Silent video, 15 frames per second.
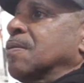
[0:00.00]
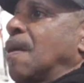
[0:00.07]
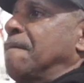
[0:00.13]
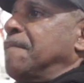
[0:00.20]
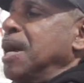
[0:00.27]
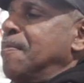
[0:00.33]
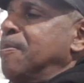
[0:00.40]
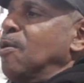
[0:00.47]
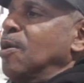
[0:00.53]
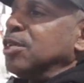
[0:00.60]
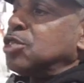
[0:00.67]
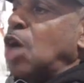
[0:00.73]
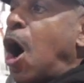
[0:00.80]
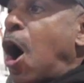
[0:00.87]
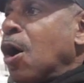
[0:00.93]
The people
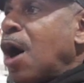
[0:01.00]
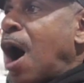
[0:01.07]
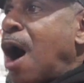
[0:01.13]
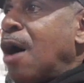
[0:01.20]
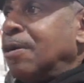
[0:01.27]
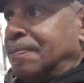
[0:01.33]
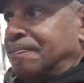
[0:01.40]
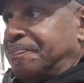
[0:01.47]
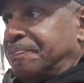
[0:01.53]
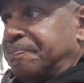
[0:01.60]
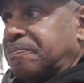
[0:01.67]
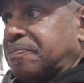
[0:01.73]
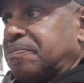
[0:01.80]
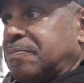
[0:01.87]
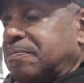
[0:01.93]
in Togo,
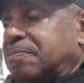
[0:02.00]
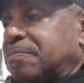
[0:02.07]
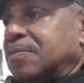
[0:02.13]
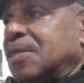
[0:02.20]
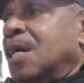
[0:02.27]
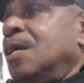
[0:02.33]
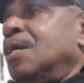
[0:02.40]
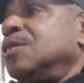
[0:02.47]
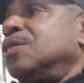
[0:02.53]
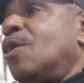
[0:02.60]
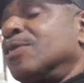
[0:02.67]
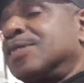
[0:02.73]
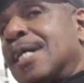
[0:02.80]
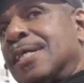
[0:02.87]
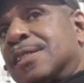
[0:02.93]
you
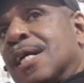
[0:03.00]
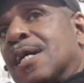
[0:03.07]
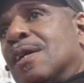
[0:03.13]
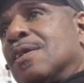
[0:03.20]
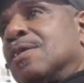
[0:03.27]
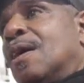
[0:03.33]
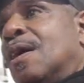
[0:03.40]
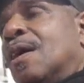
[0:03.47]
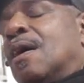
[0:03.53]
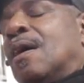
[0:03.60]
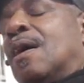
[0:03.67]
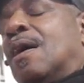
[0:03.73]
know what they think of the uh,